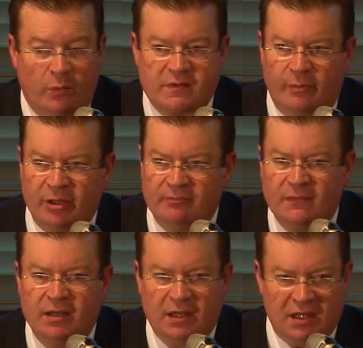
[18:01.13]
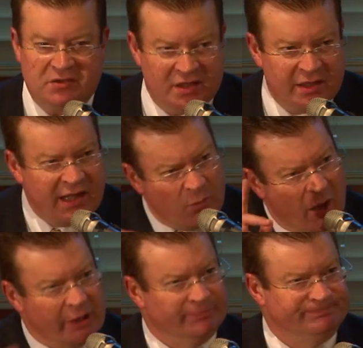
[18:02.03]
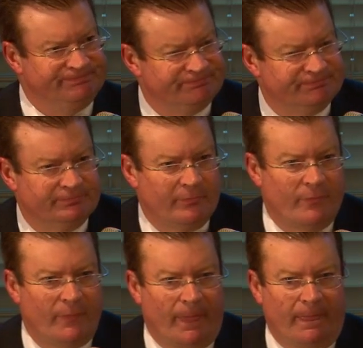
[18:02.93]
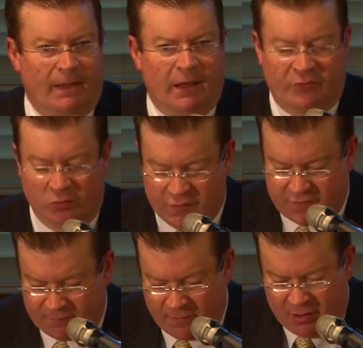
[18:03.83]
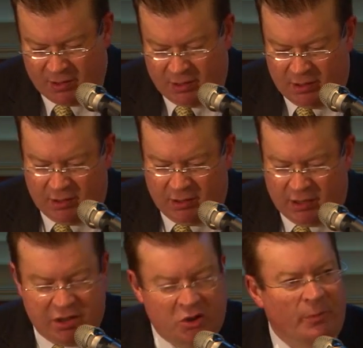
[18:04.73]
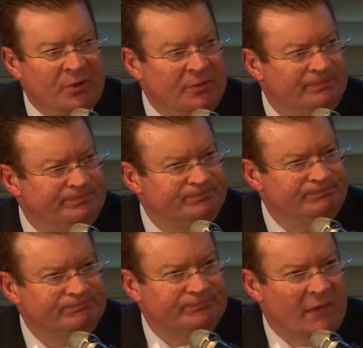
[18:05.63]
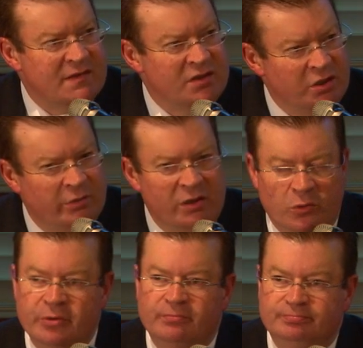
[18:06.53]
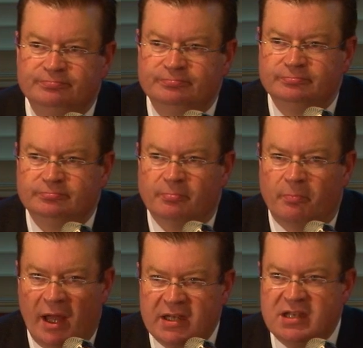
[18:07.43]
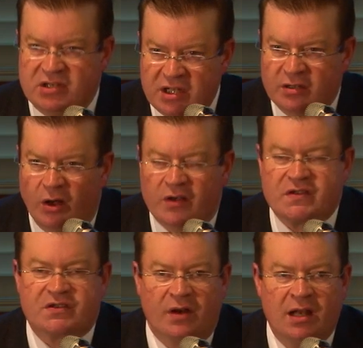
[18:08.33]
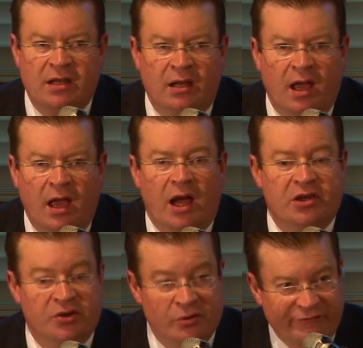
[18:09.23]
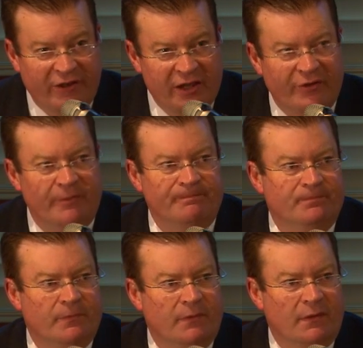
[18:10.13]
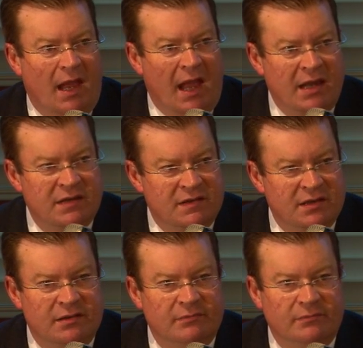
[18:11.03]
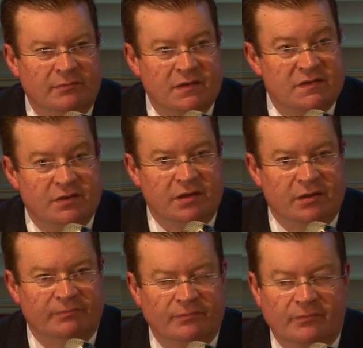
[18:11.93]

what was coming, he did it anyway. And of course, he copped it, as he knew he would, but he did Australia a huge favour, and he did his duty.